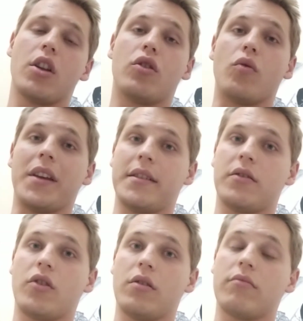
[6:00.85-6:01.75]
to
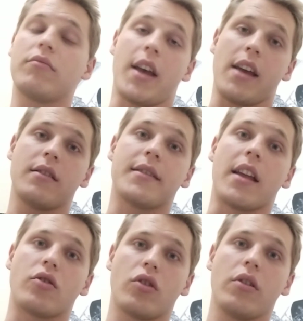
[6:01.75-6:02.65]
eastern and
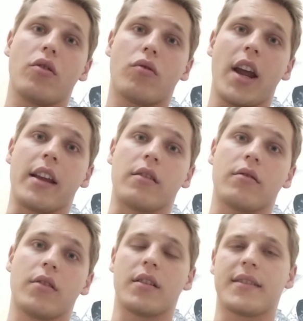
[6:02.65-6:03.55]
central Ukraine.
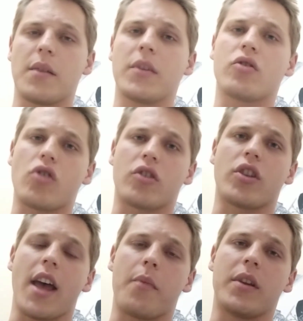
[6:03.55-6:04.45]
Some
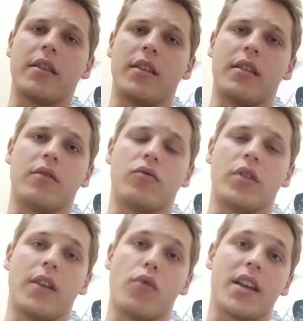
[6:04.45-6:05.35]
destruction happened
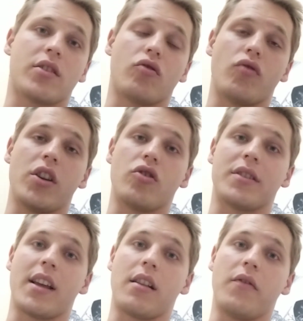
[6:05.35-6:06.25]
in western
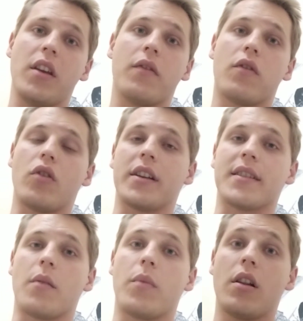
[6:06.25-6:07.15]
regions like Lviv, for
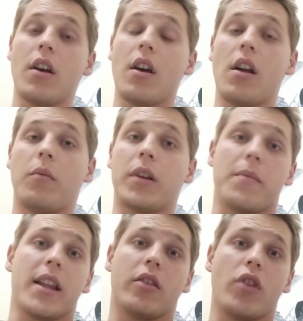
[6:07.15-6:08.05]
example,
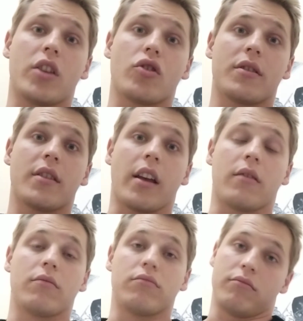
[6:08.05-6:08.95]
but many regions,
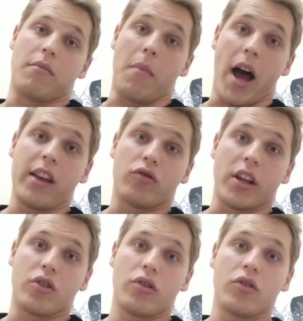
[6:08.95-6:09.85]
like my
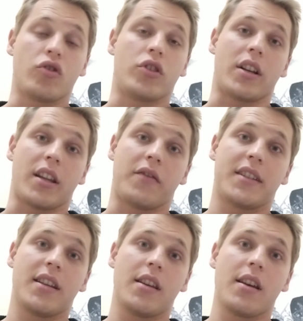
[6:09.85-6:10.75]
region,
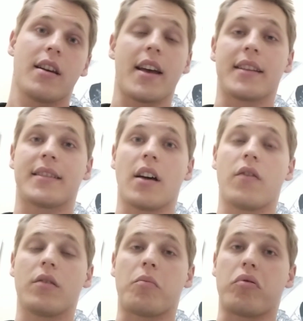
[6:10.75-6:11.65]
Chernivtsi, has
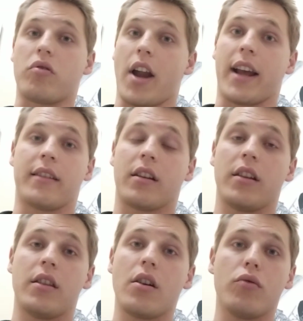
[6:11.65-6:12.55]
suffered
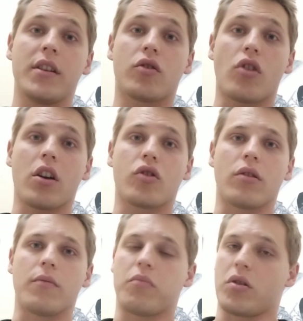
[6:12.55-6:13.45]
practically no
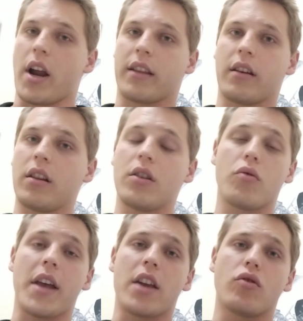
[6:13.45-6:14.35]
destruction, practically
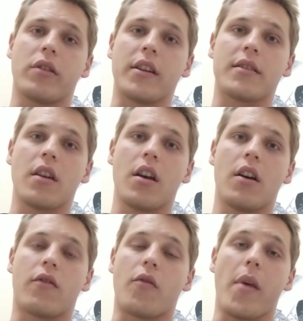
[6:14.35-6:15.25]
no casualties
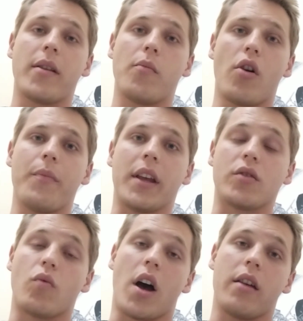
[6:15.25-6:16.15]
from many
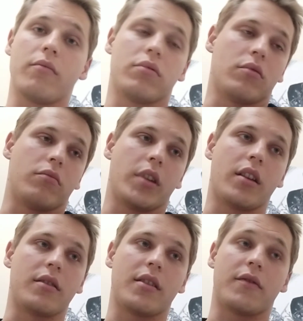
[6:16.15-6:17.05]
bombings. Why? Well,
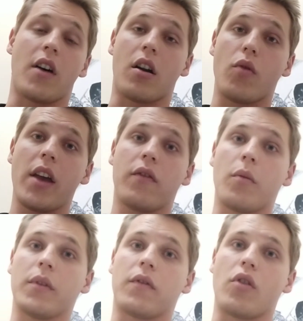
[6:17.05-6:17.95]
because it's far away
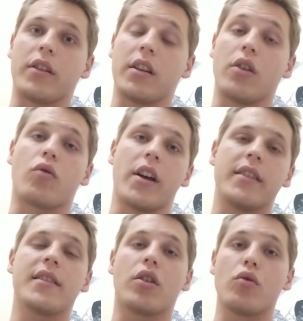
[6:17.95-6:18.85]
from the front, and
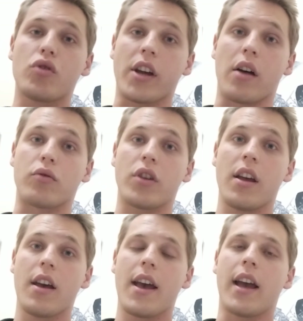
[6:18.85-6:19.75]
Ukraine is a huge
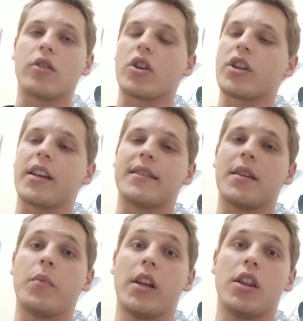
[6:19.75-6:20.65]
country, and Russia can
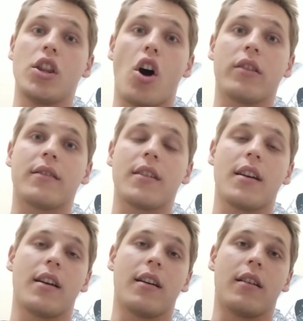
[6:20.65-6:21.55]
simply not
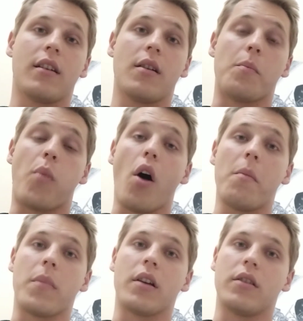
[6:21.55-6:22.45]

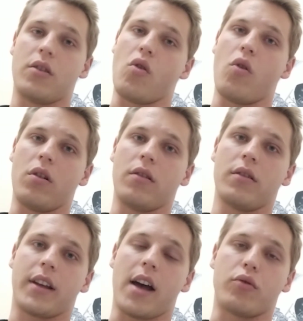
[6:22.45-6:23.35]
bomb the whole
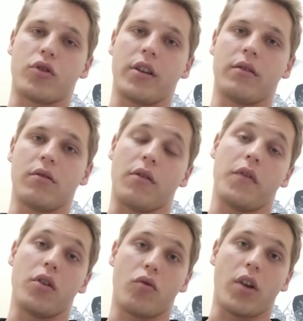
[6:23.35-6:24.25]
country
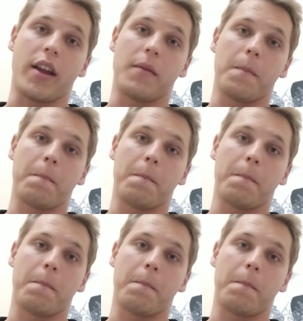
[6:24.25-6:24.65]
of Ukraine.